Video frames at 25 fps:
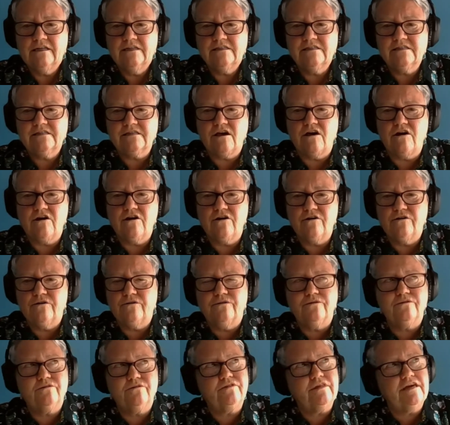
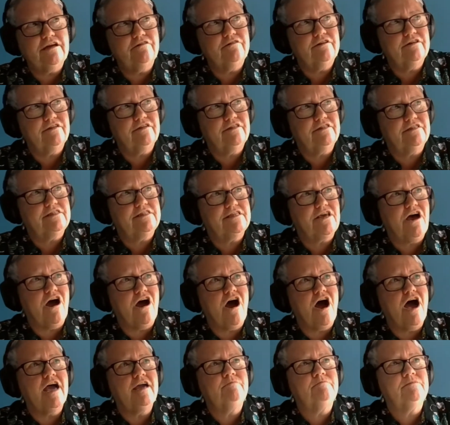So there are
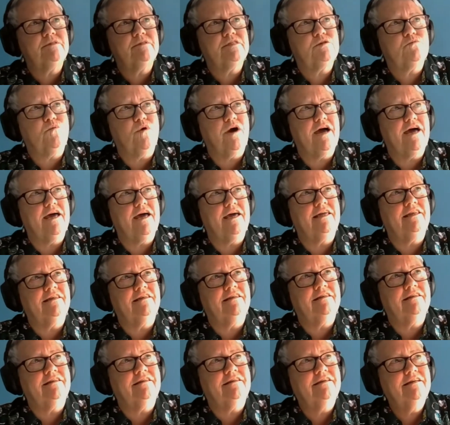times
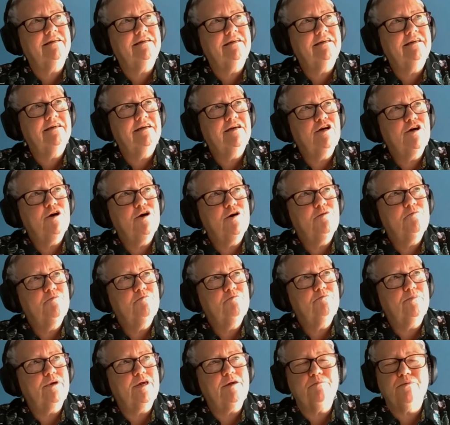when
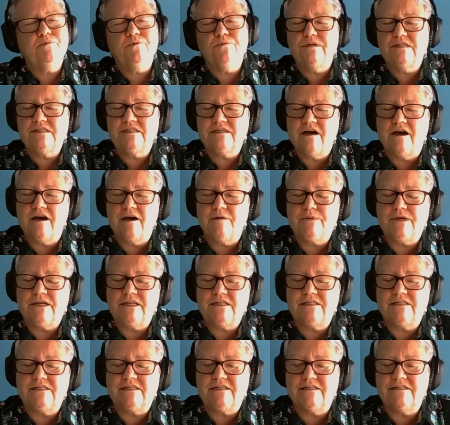people with
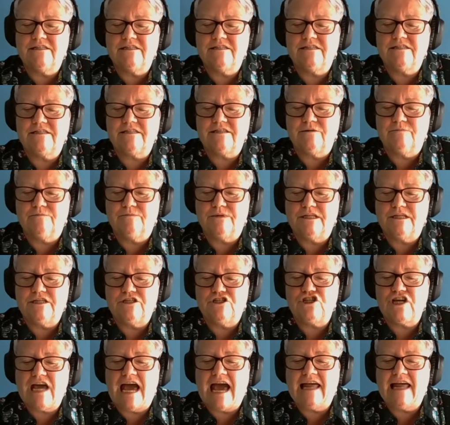diabetes can be
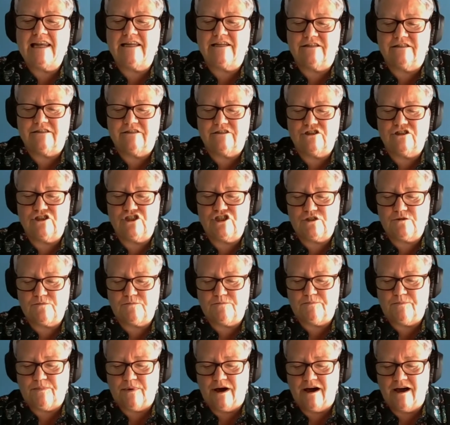challenged
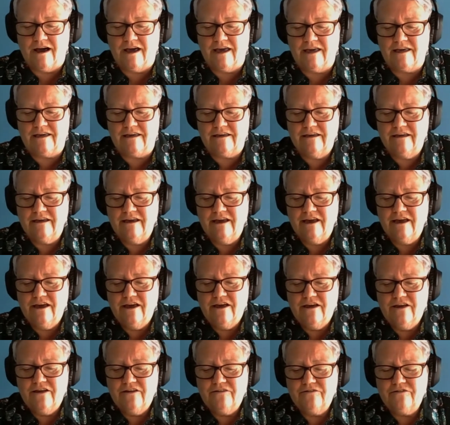by
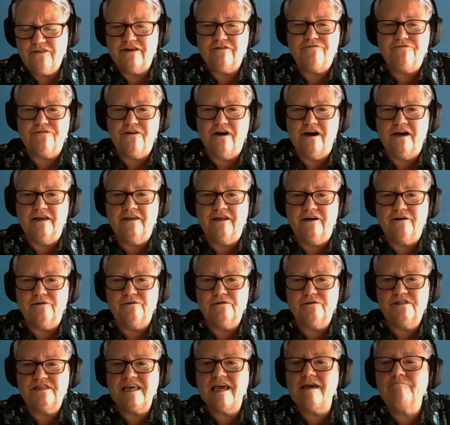their
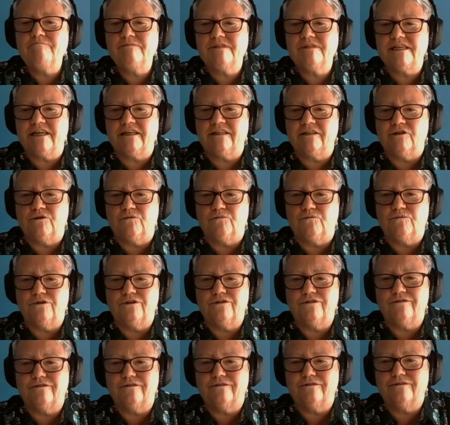whānau tempting them
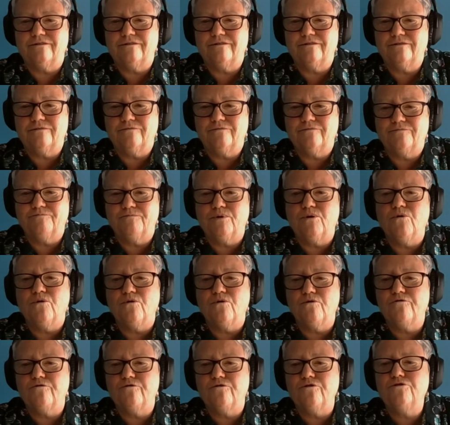with
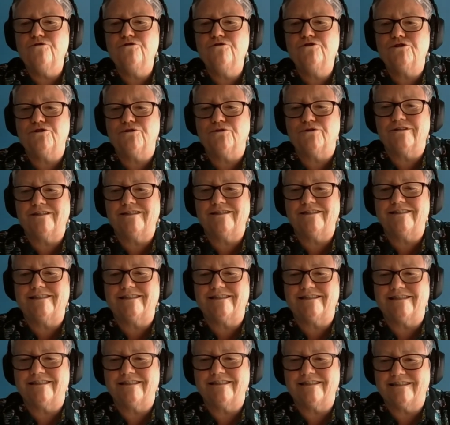poor food
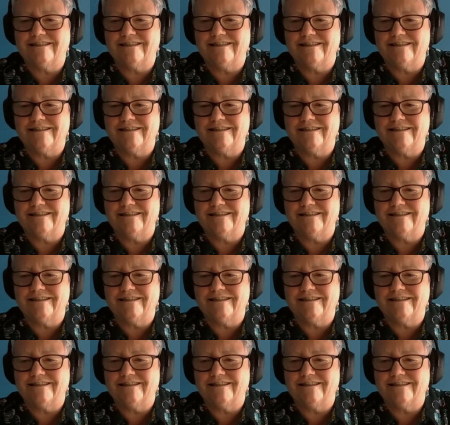choices.